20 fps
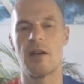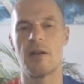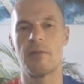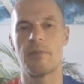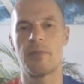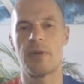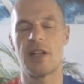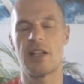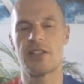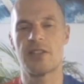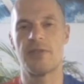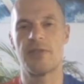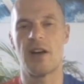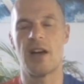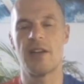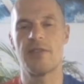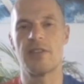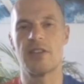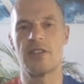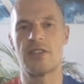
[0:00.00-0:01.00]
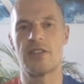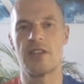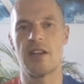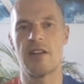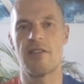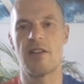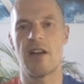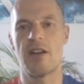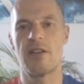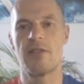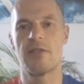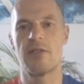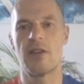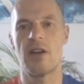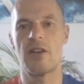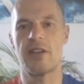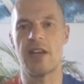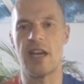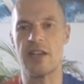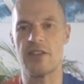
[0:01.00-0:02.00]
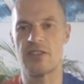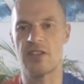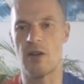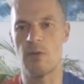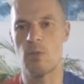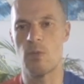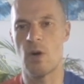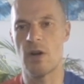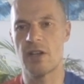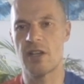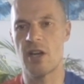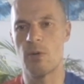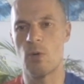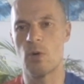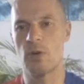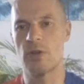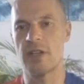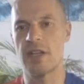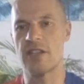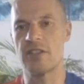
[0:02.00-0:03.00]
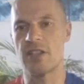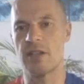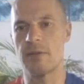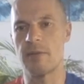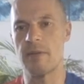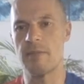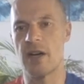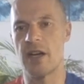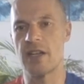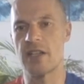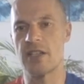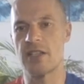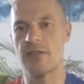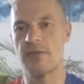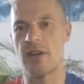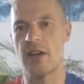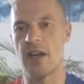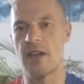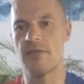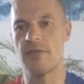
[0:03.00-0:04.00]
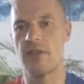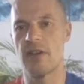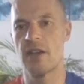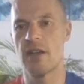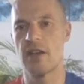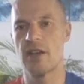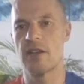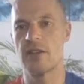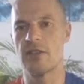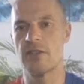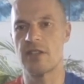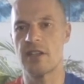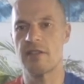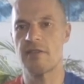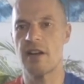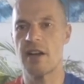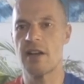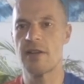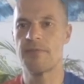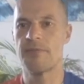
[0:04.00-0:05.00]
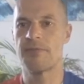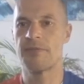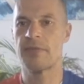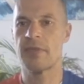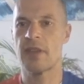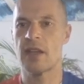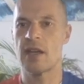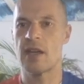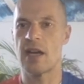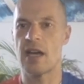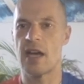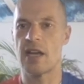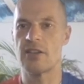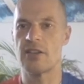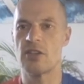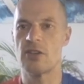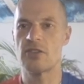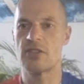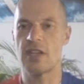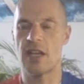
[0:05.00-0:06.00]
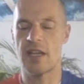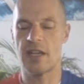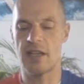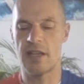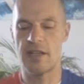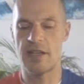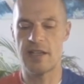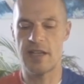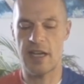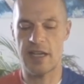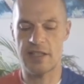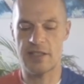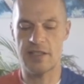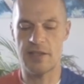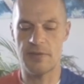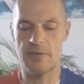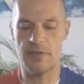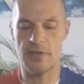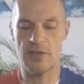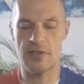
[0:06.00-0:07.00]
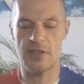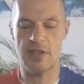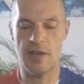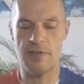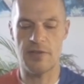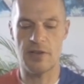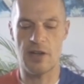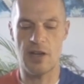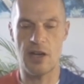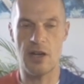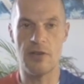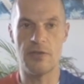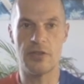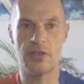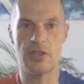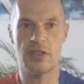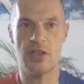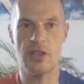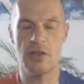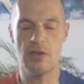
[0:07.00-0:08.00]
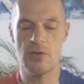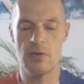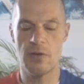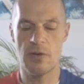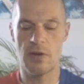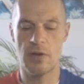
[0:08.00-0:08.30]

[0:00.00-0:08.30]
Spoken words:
plus 5 is 0. Okay, so one coordinate is going to be minus 5, 0, and using negative 7 over 2,